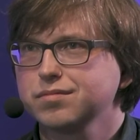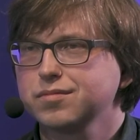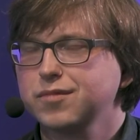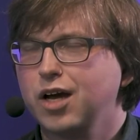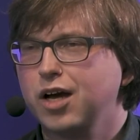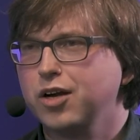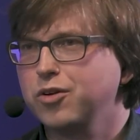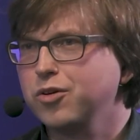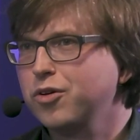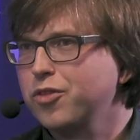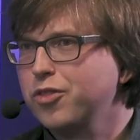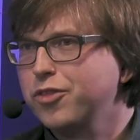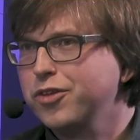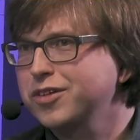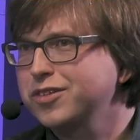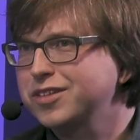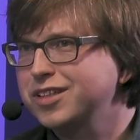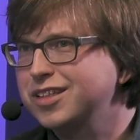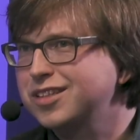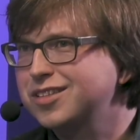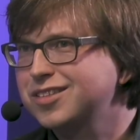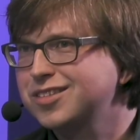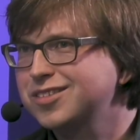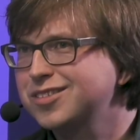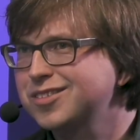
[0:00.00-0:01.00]
I don't think
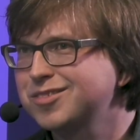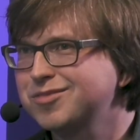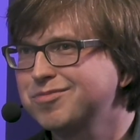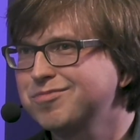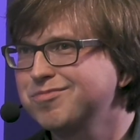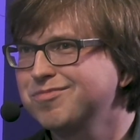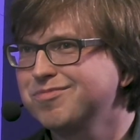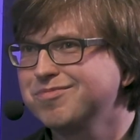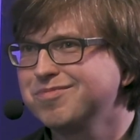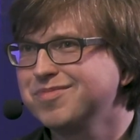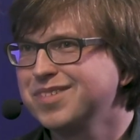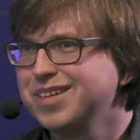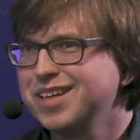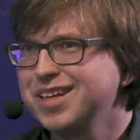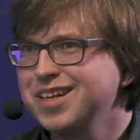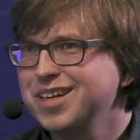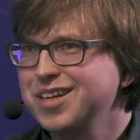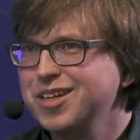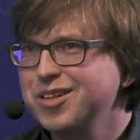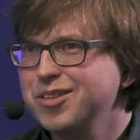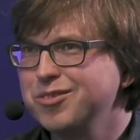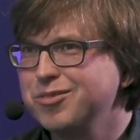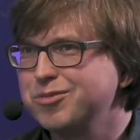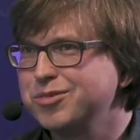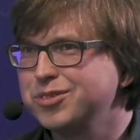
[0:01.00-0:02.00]
that
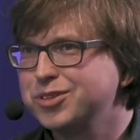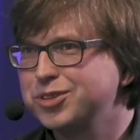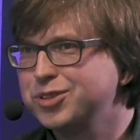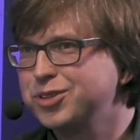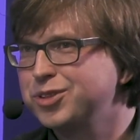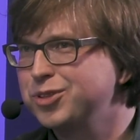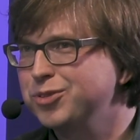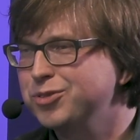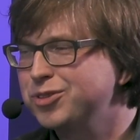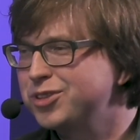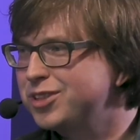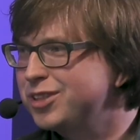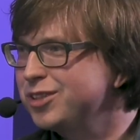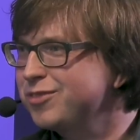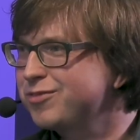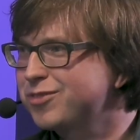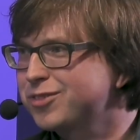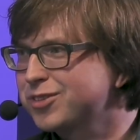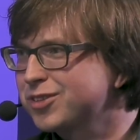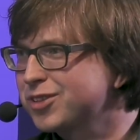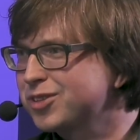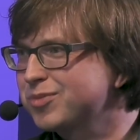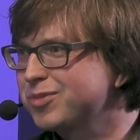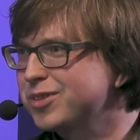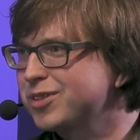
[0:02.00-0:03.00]
there is huge
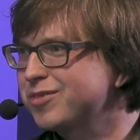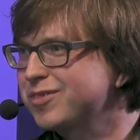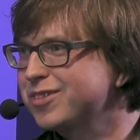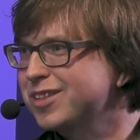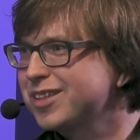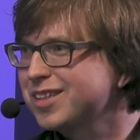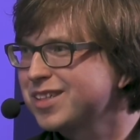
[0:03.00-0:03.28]
difference between.